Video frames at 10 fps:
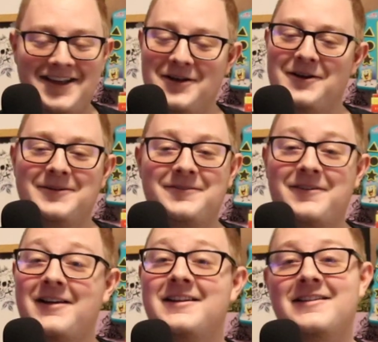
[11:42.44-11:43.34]

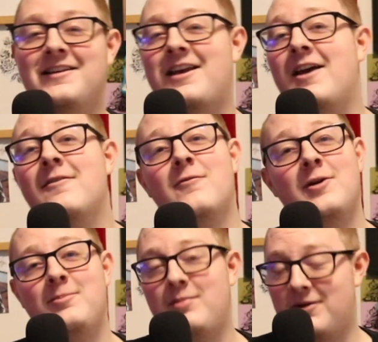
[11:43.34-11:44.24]
finding like every
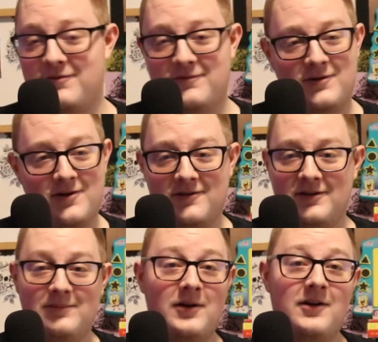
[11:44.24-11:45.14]
bit of dirt he
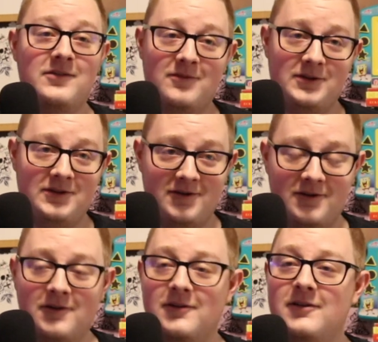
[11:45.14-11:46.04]
possibly
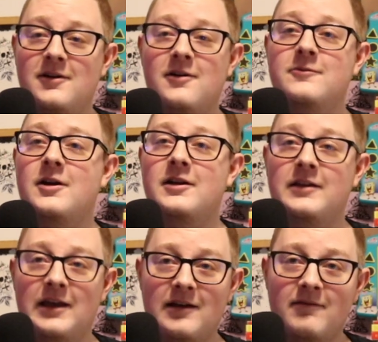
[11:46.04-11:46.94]
could on Ryan
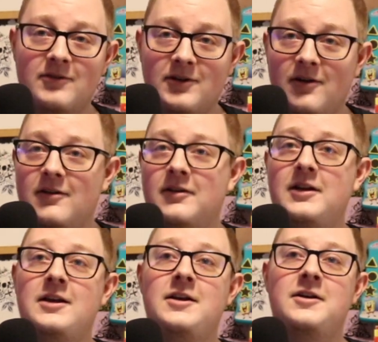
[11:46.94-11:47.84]
Kavanaugh,
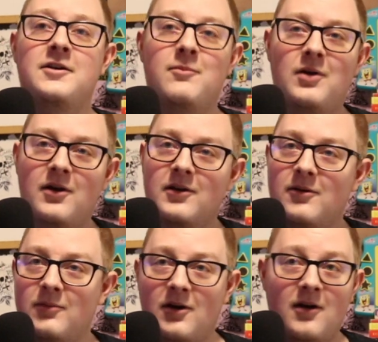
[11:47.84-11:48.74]
comparing him
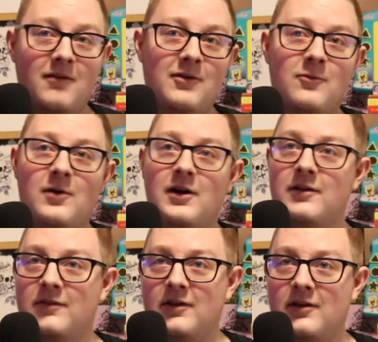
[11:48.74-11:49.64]
to Harvey
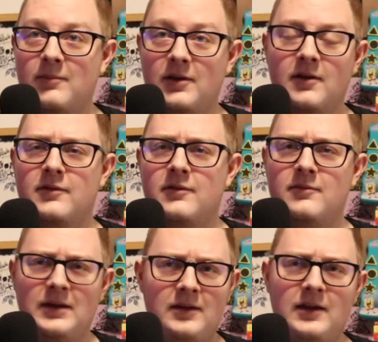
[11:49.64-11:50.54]
Weinstein, because
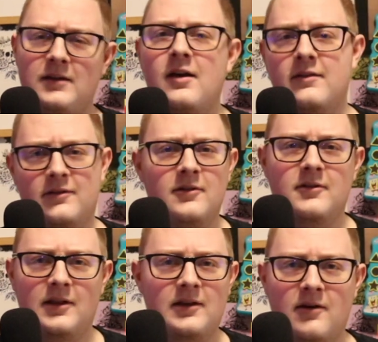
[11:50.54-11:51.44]
he does look
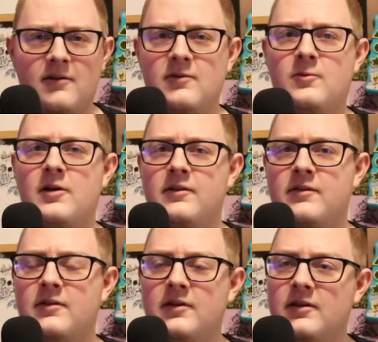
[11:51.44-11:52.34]
like Harvey
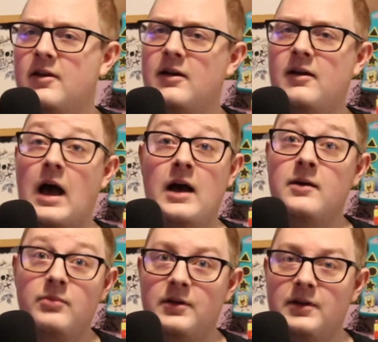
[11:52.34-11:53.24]
Weinstein, I
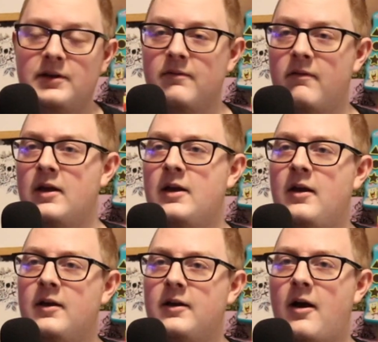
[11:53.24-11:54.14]
believe.
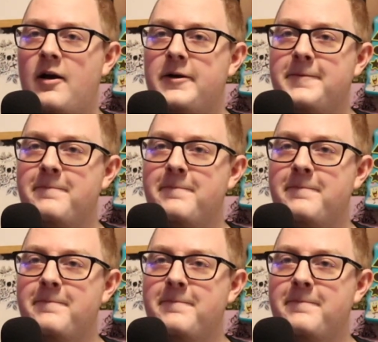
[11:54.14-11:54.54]
And,